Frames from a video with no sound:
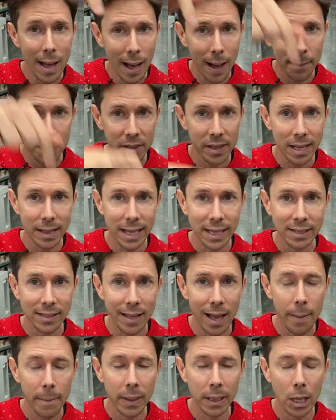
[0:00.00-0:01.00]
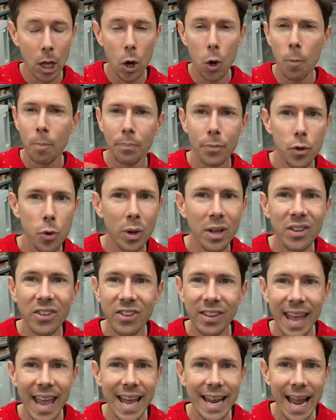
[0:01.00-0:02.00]
I'll put the links down below. You can
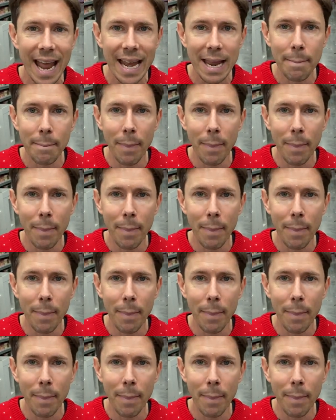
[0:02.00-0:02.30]
scan any